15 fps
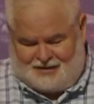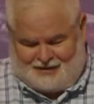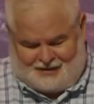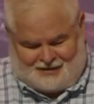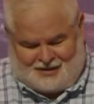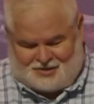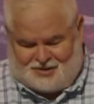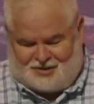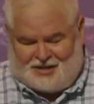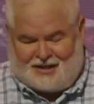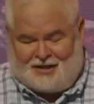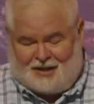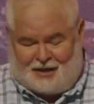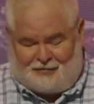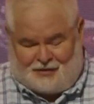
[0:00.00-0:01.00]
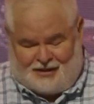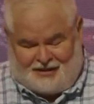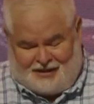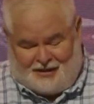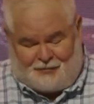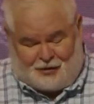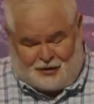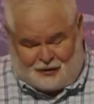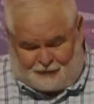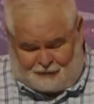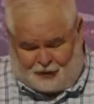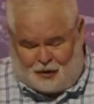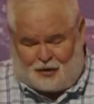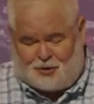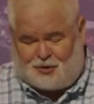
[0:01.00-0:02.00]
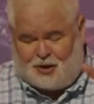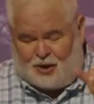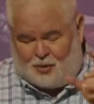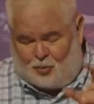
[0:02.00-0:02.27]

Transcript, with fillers: it doesn't say covenant, even the first